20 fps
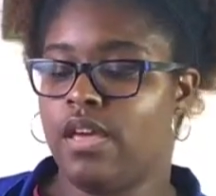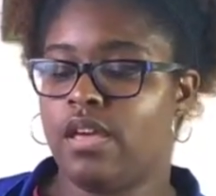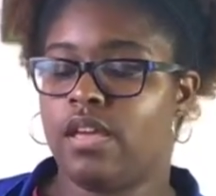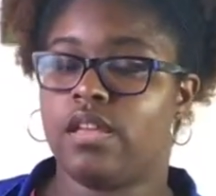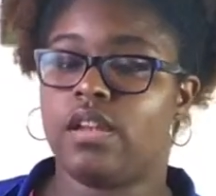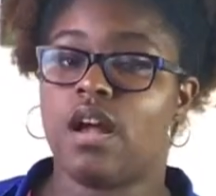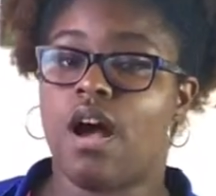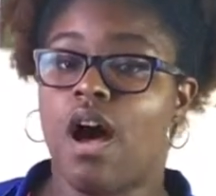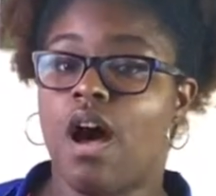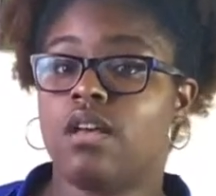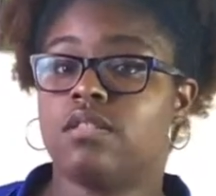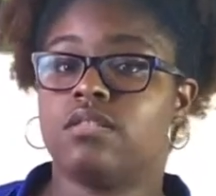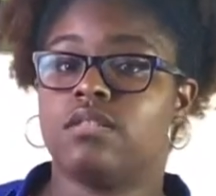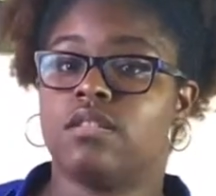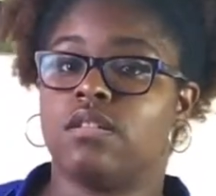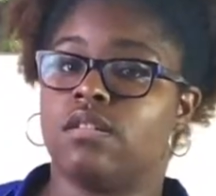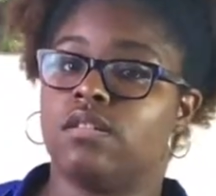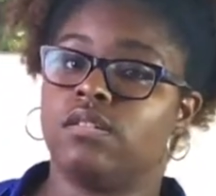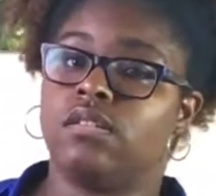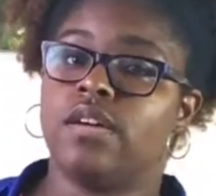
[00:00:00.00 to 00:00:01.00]
It
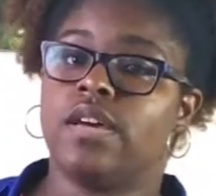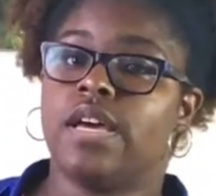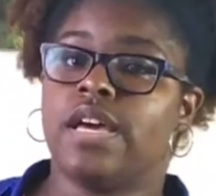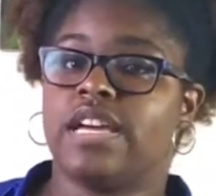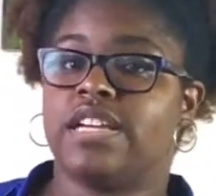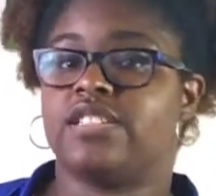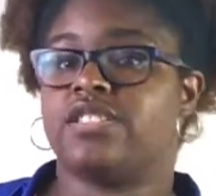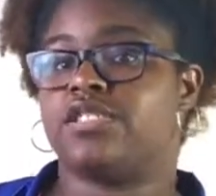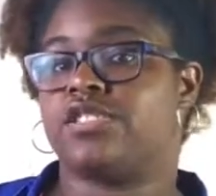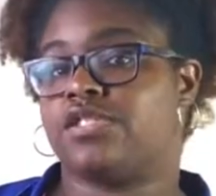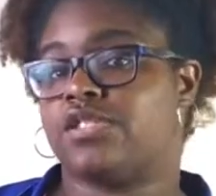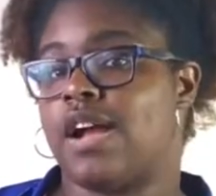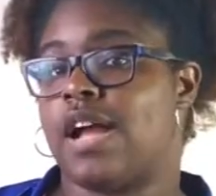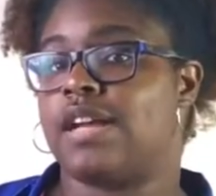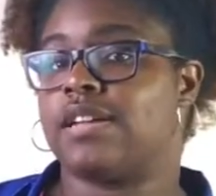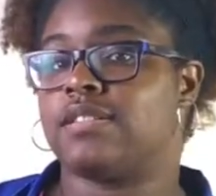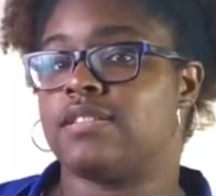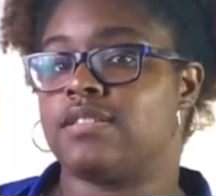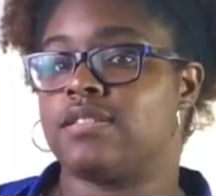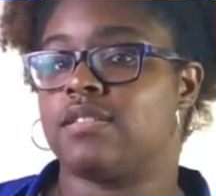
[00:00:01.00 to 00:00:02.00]
also
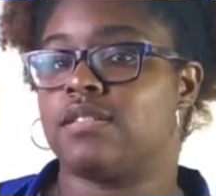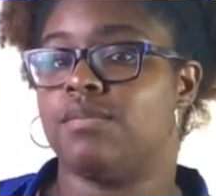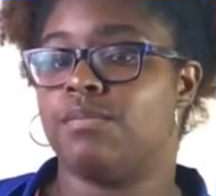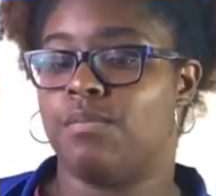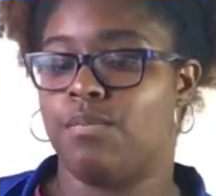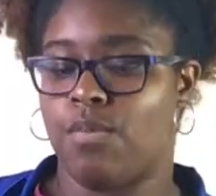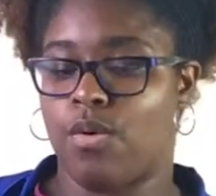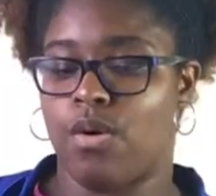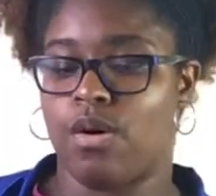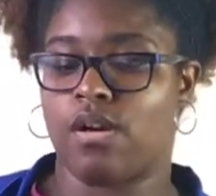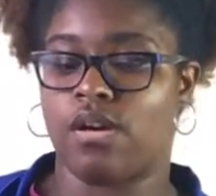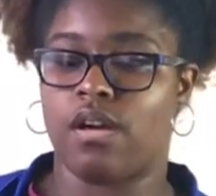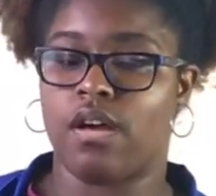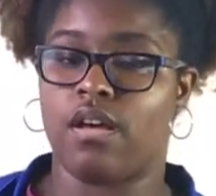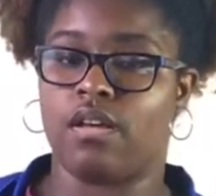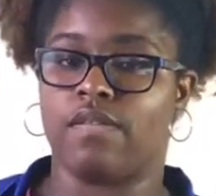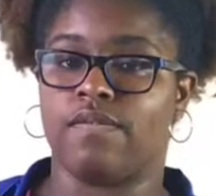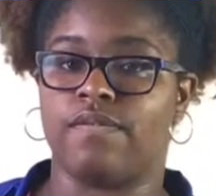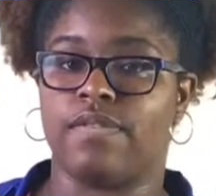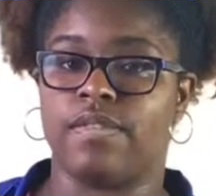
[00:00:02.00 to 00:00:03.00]
extracts more
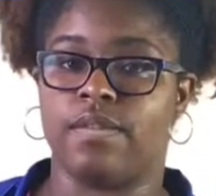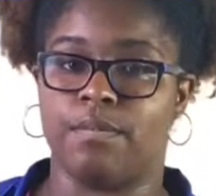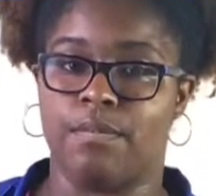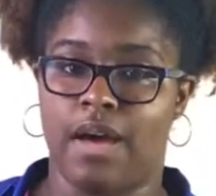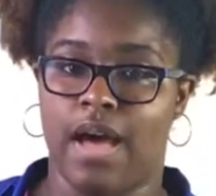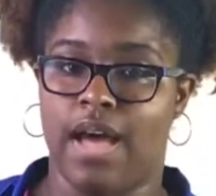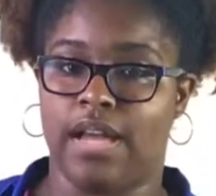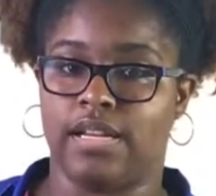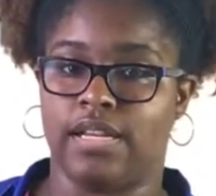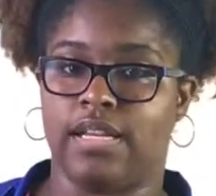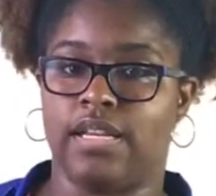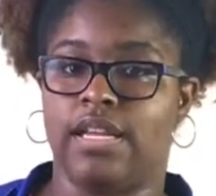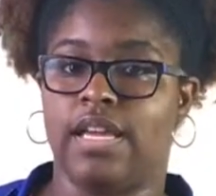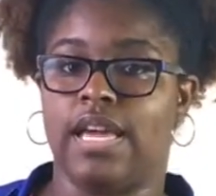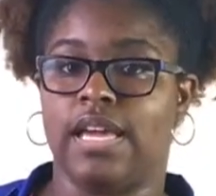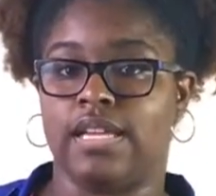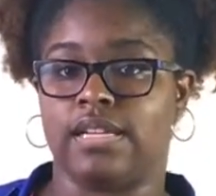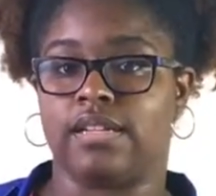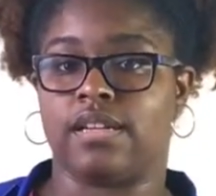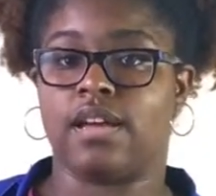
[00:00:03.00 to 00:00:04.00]
of the body
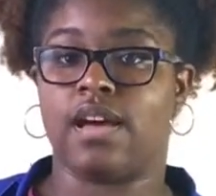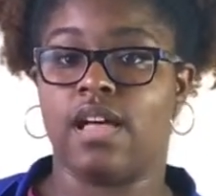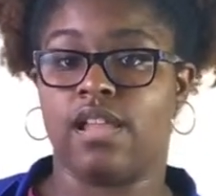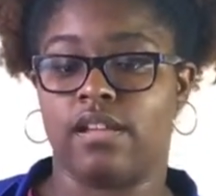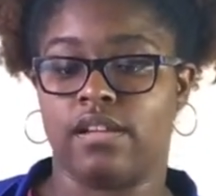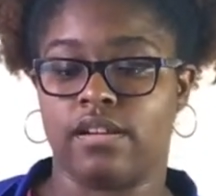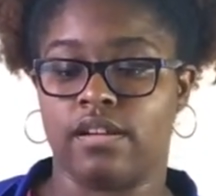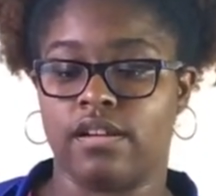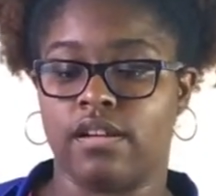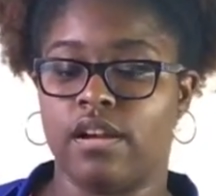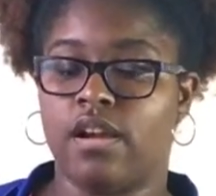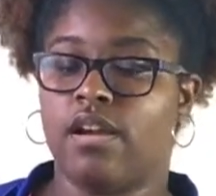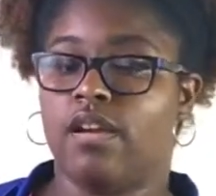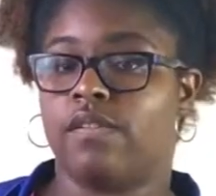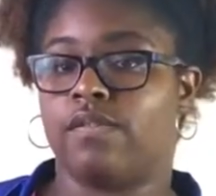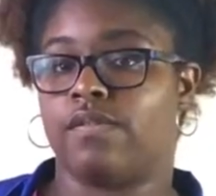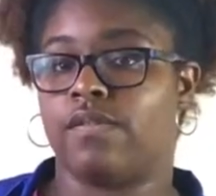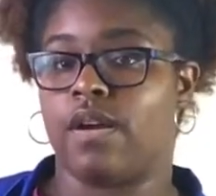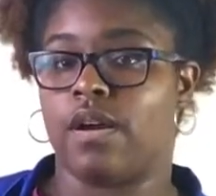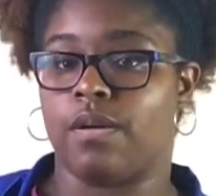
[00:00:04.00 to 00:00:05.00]
and color
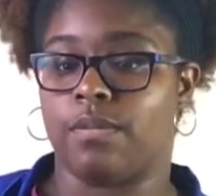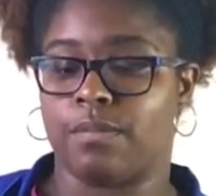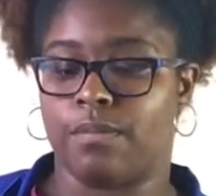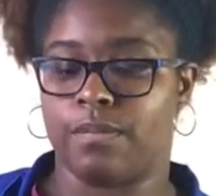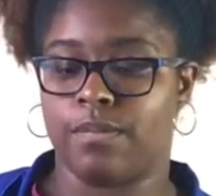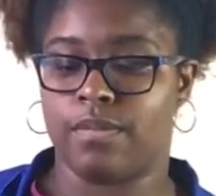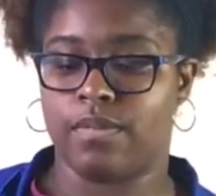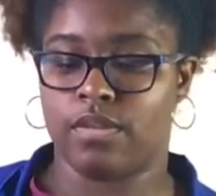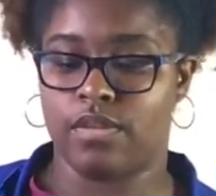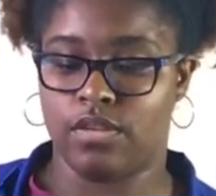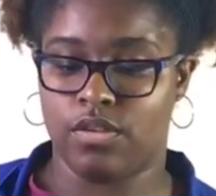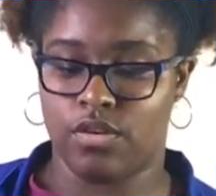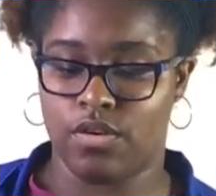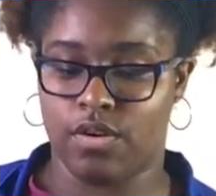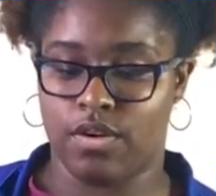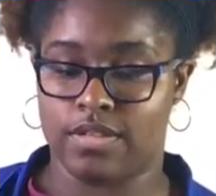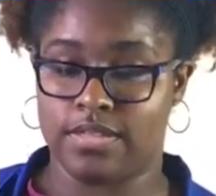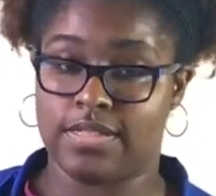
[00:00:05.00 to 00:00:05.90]
from your